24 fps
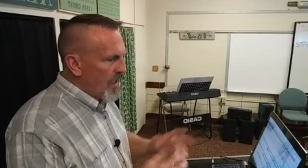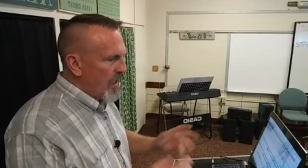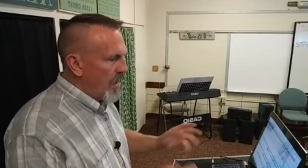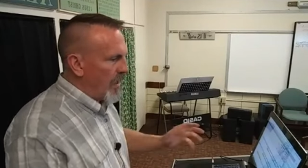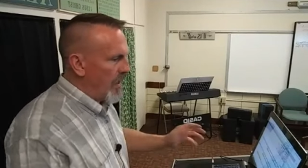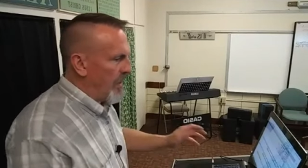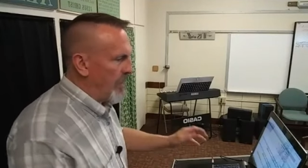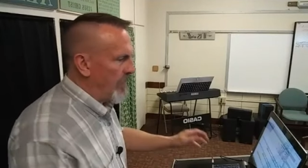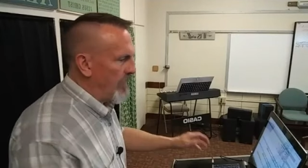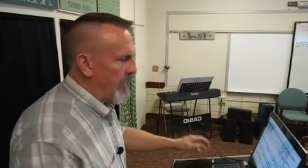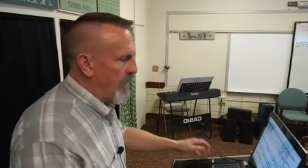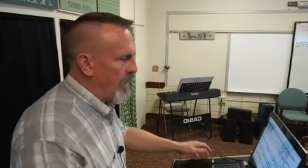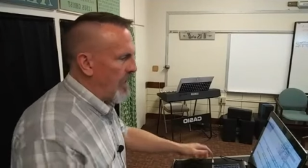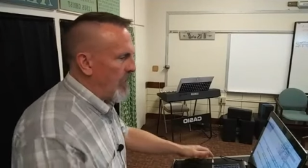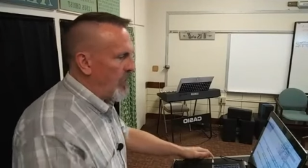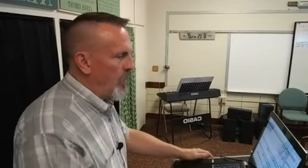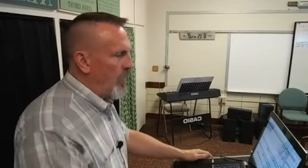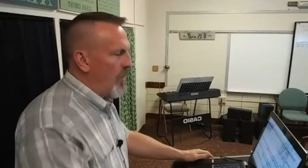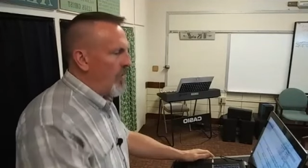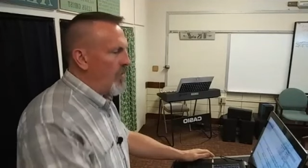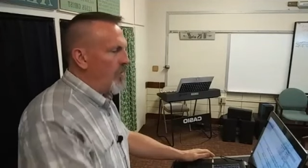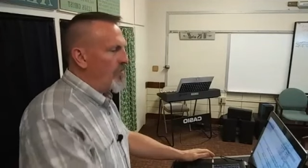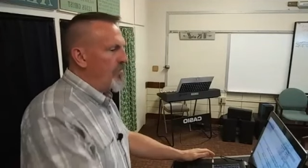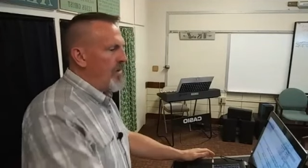and that
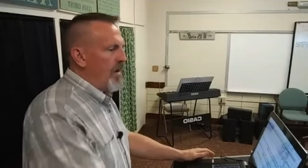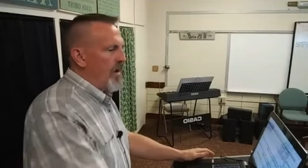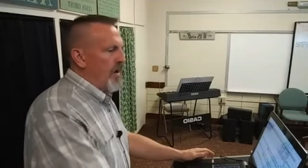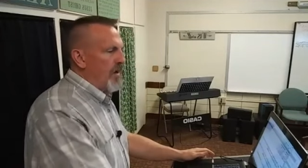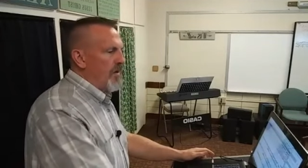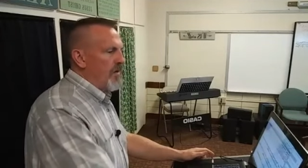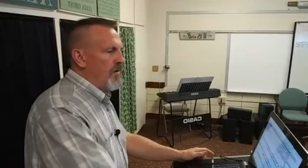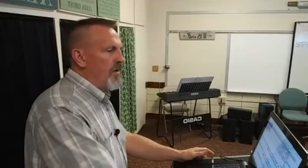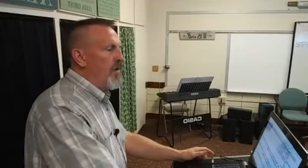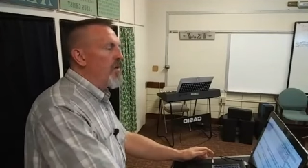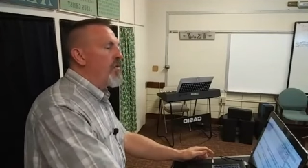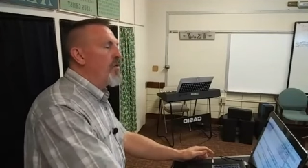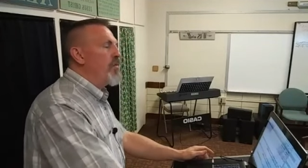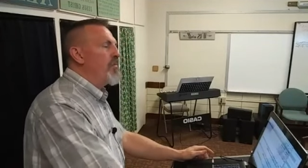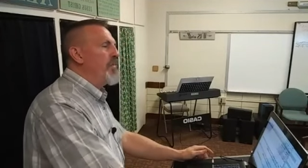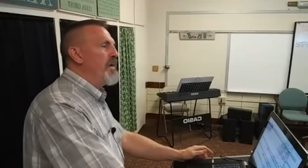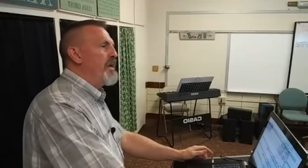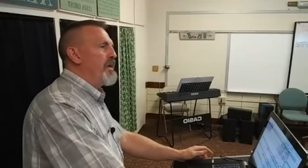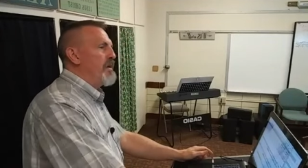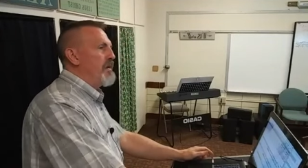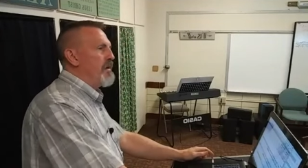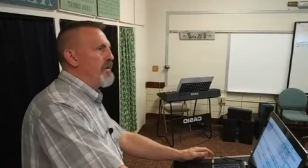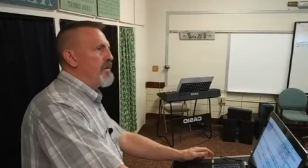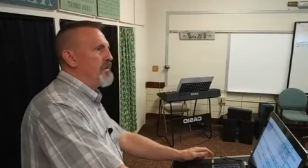will by no
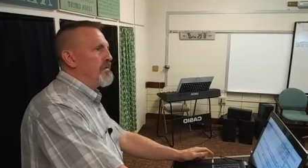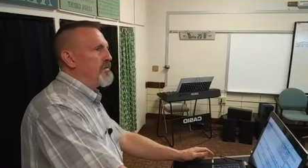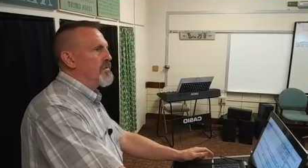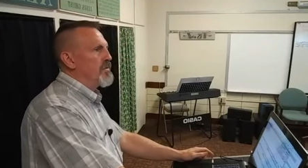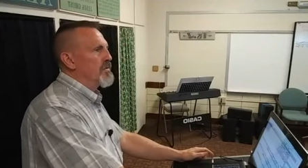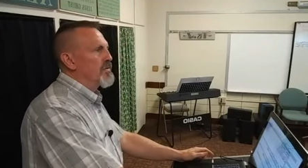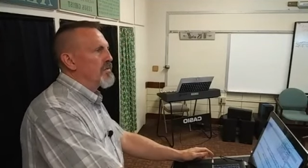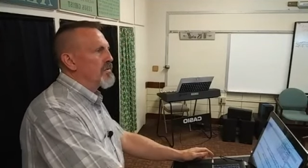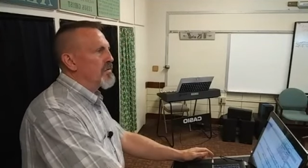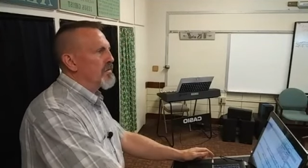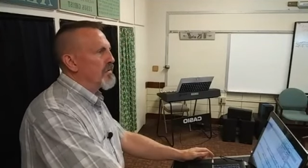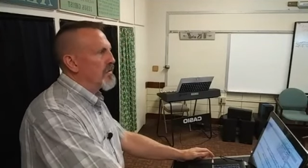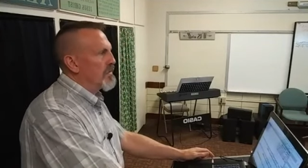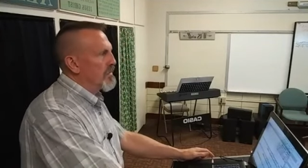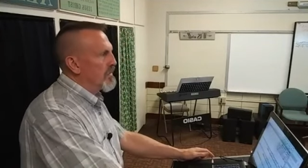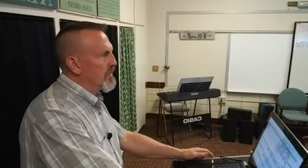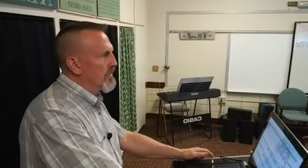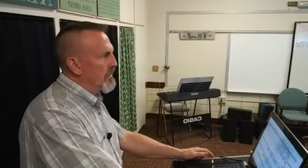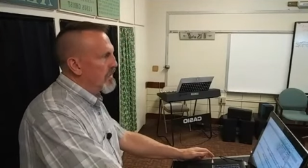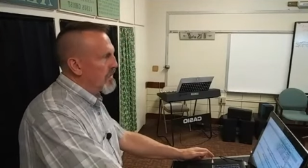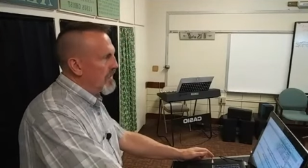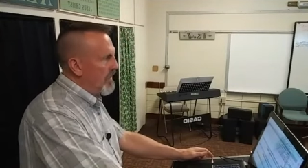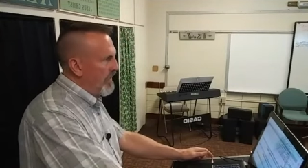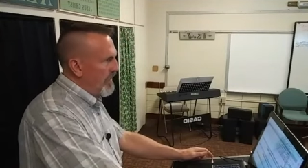means
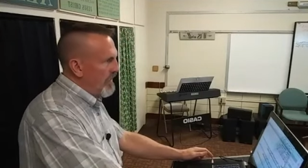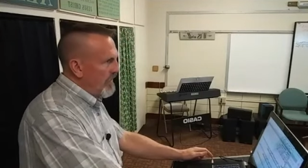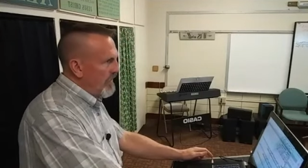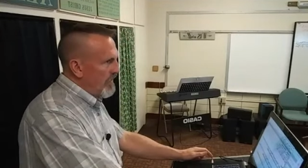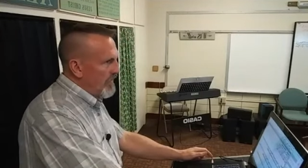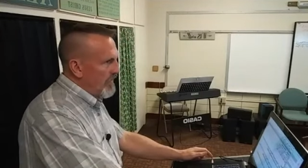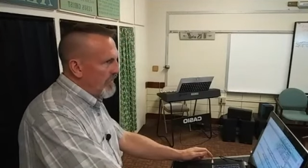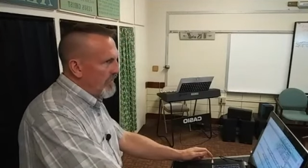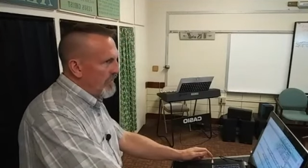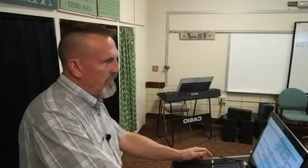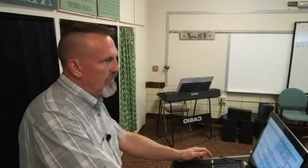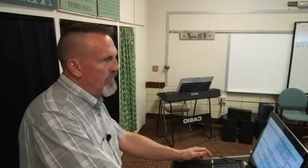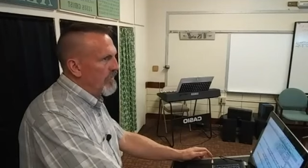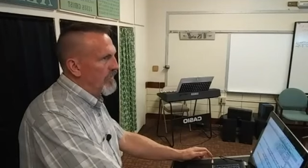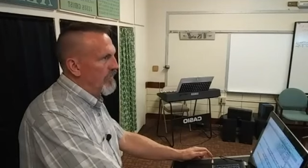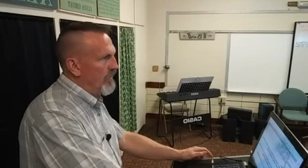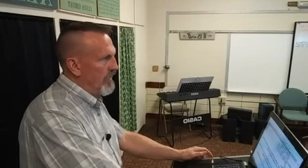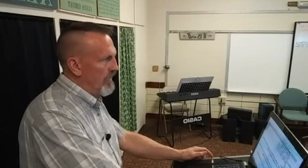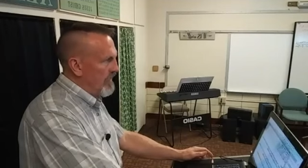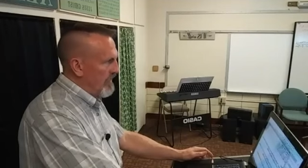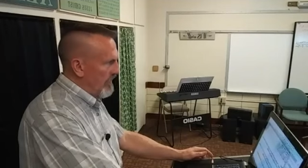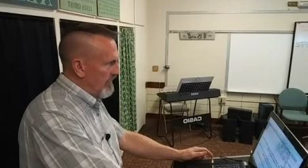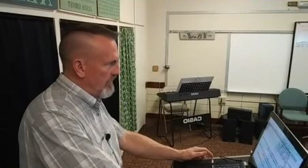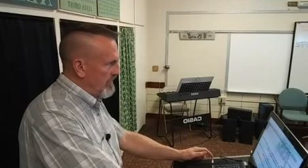clear the
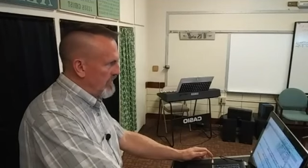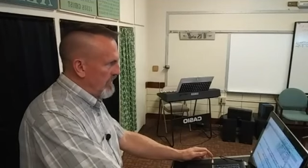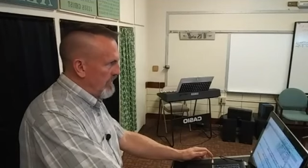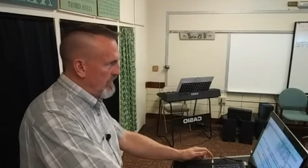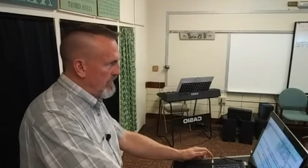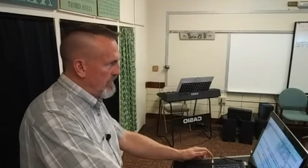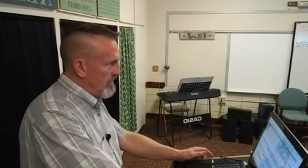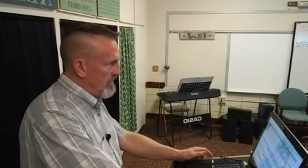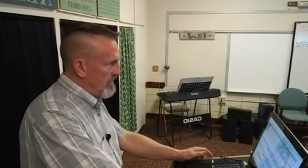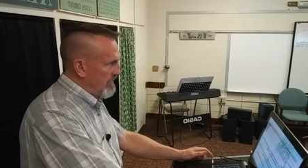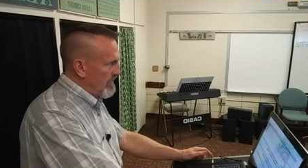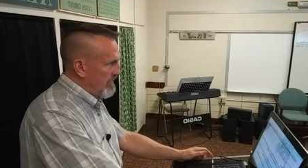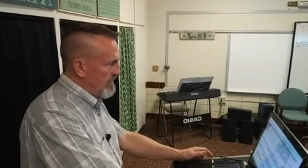guilty."